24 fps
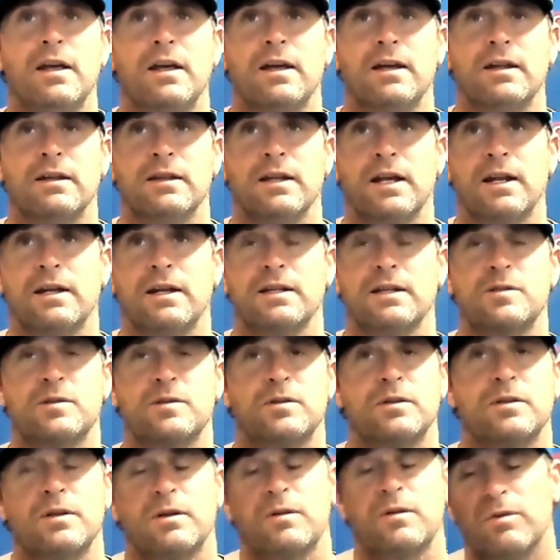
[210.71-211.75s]
And then
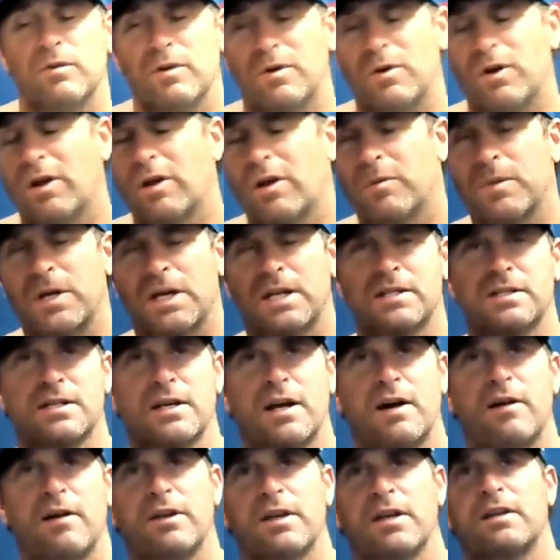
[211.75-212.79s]
you can mix
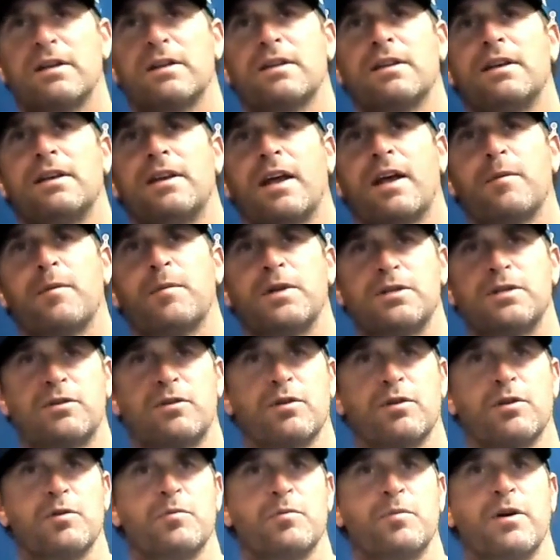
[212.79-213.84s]
Salvi into the damage
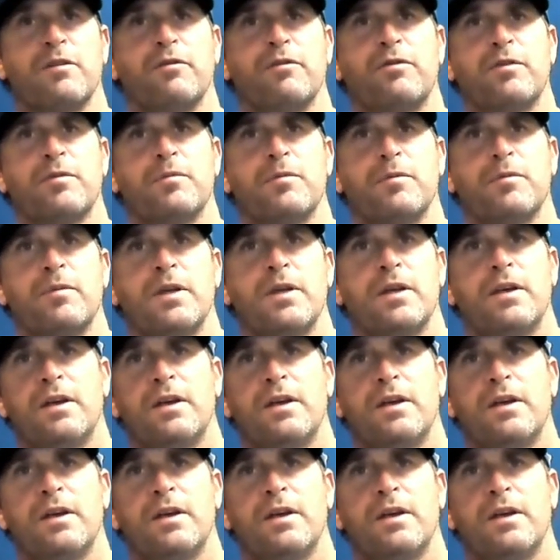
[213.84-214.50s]
group, but from,